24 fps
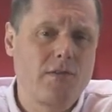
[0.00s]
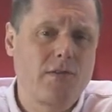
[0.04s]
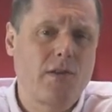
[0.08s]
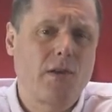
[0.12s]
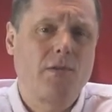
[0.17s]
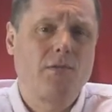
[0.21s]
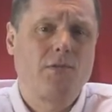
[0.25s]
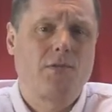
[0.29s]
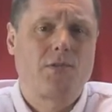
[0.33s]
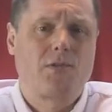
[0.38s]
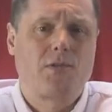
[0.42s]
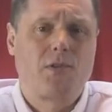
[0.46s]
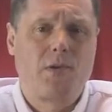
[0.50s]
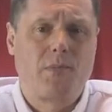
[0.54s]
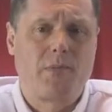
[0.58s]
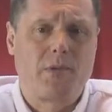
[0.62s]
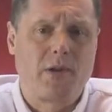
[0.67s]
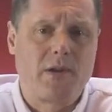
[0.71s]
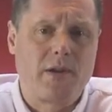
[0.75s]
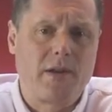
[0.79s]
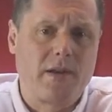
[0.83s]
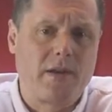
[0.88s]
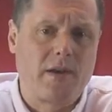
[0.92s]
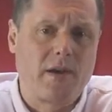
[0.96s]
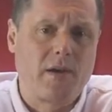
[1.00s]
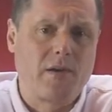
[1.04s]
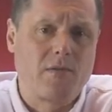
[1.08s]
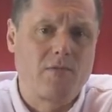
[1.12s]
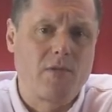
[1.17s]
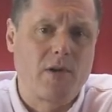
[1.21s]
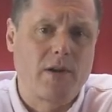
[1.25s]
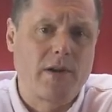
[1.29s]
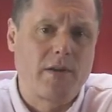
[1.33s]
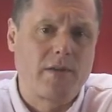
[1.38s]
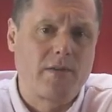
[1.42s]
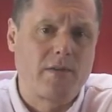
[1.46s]
Don't stupidly go
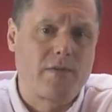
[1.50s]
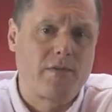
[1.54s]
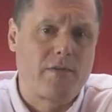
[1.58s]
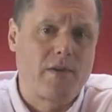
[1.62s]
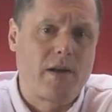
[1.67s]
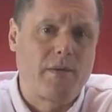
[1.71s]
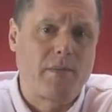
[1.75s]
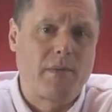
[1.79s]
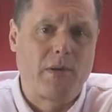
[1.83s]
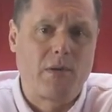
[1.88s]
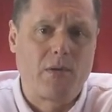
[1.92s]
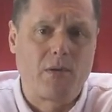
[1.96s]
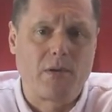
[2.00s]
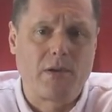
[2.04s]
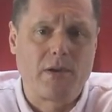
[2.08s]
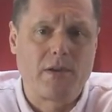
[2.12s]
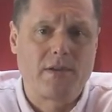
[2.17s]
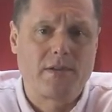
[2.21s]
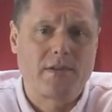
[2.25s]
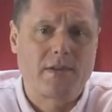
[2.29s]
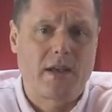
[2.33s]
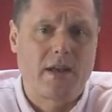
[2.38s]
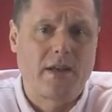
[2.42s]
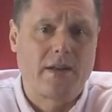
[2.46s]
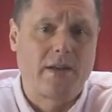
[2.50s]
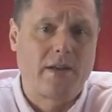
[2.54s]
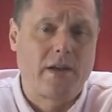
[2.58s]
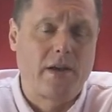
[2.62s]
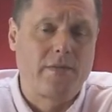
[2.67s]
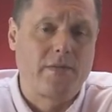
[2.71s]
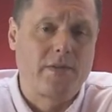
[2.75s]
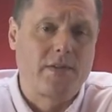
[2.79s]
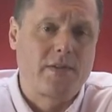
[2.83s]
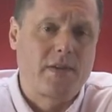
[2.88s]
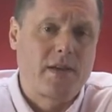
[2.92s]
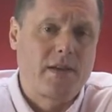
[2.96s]
running to family lawyers, handing
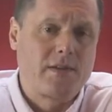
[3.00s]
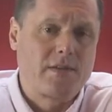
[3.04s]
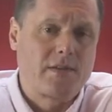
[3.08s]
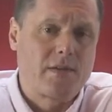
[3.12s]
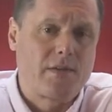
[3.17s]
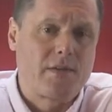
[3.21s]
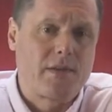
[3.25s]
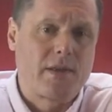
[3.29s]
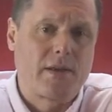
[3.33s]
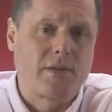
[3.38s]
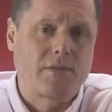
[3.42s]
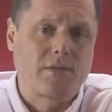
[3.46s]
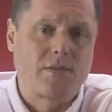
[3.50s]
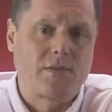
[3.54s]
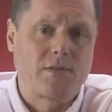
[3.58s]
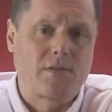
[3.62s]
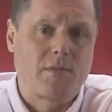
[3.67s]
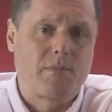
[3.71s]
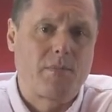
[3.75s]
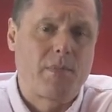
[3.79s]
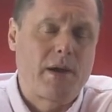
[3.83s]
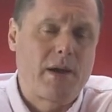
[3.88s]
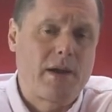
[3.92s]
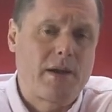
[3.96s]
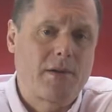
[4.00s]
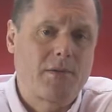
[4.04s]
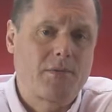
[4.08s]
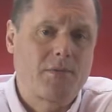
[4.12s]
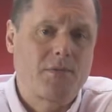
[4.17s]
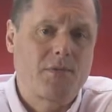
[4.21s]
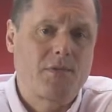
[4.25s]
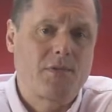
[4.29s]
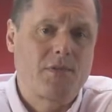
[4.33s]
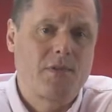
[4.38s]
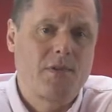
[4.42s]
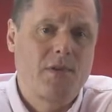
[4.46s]
over tens of thousands of
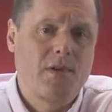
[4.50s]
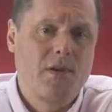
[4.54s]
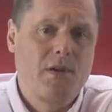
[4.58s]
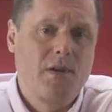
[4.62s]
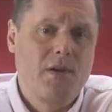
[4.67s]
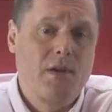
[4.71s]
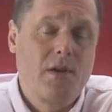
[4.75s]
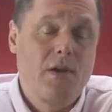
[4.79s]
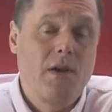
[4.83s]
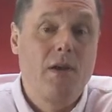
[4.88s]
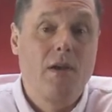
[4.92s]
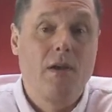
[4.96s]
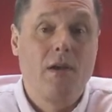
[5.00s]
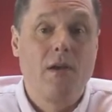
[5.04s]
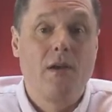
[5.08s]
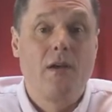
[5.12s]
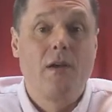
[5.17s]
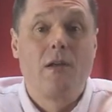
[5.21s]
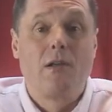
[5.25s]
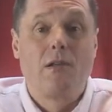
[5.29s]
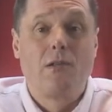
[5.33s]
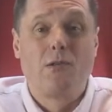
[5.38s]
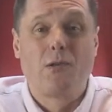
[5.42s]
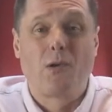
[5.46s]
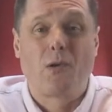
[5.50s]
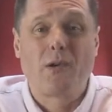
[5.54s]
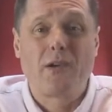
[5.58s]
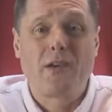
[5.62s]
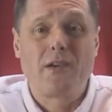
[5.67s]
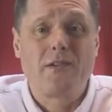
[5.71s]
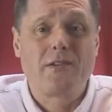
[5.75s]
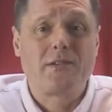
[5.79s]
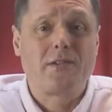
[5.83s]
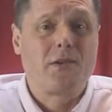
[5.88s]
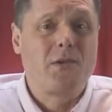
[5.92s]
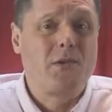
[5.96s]
pounds.
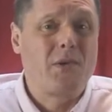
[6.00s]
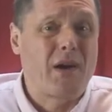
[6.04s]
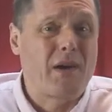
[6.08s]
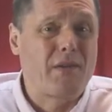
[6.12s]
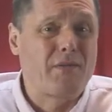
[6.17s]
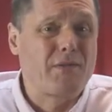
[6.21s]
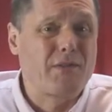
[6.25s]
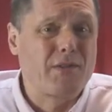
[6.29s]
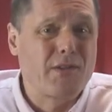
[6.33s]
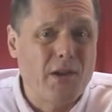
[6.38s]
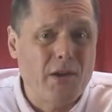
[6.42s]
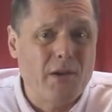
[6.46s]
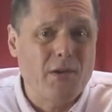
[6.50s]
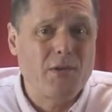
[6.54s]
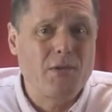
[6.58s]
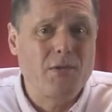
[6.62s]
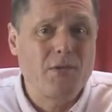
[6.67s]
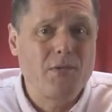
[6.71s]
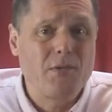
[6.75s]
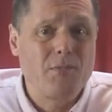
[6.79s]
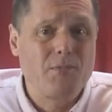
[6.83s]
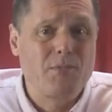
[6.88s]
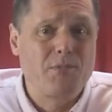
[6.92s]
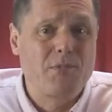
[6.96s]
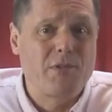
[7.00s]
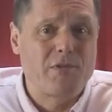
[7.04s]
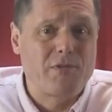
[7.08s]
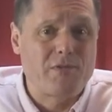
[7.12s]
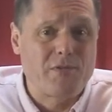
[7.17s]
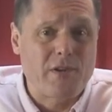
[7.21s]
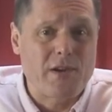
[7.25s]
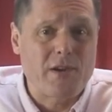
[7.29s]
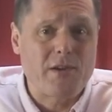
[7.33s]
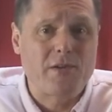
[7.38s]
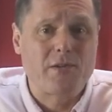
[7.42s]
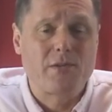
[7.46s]
Lawyers who have no
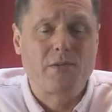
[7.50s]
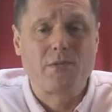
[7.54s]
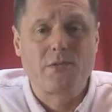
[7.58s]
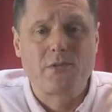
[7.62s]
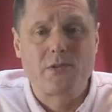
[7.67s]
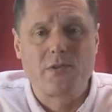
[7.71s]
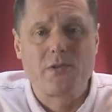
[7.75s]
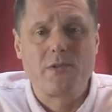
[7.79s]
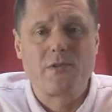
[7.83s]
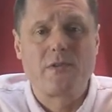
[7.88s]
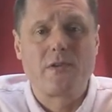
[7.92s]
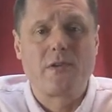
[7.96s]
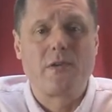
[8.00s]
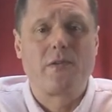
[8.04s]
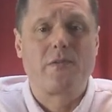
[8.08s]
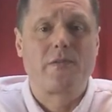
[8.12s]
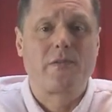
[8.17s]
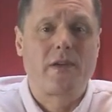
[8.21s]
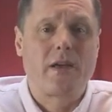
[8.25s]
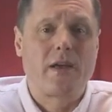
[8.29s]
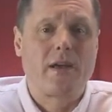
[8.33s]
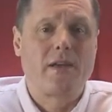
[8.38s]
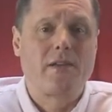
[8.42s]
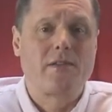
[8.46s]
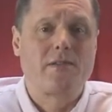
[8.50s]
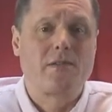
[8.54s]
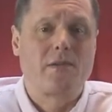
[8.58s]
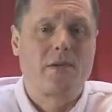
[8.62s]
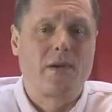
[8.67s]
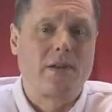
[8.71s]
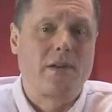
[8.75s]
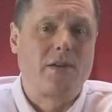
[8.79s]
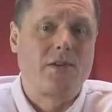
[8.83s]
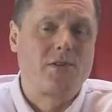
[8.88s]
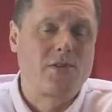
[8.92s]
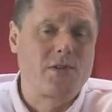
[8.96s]
professional duty of care to
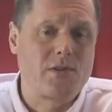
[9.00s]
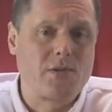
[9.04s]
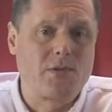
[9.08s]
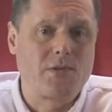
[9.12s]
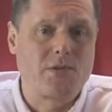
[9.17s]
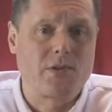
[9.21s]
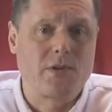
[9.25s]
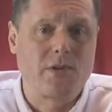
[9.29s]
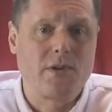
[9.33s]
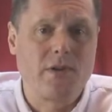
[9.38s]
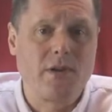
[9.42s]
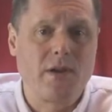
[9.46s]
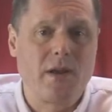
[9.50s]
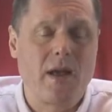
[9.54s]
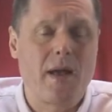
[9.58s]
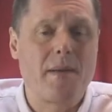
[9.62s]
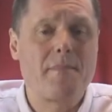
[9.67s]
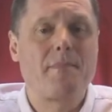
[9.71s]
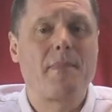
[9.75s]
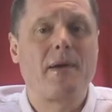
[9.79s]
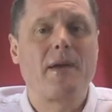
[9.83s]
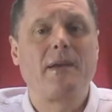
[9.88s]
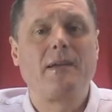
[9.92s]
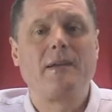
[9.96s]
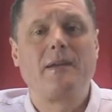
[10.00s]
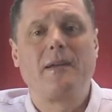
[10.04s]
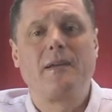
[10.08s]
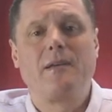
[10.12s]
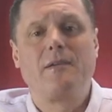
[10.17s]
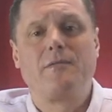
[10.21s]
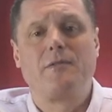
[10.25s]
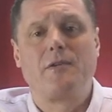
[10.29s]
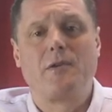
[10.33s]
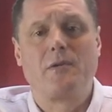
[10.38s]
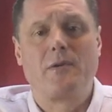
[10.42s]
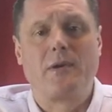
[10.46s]
any children and may
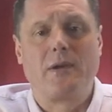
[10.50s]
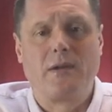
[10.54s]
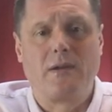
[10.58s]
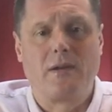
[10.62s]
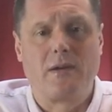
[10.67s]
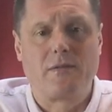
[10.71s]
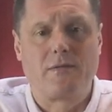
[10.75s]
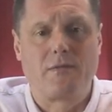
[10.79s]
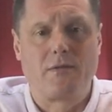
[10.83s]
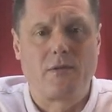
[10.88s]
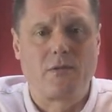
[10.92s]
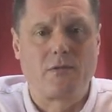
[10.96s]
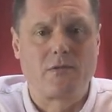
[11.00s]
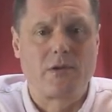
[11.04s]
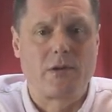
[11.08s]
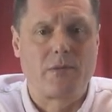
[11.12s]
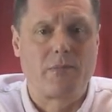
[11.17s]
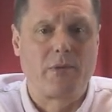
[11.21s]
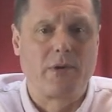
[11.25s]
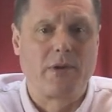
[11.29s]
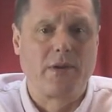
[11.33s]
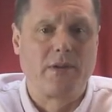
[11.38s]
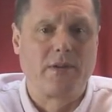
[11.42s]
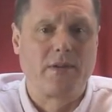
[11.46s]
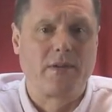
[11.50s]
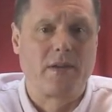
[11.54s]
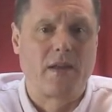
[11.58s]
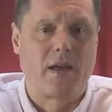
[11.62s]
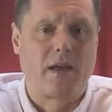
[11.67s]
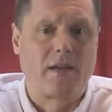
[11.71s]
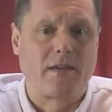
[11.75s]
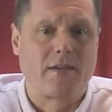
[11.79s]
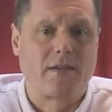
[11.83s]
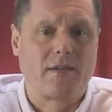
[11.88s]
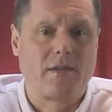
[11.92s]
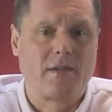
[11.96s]
leave you in lifelong crippling
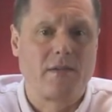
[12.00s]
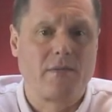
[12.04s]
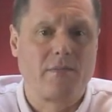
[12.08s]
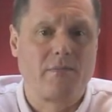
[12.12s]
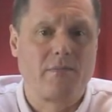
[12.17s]
debt.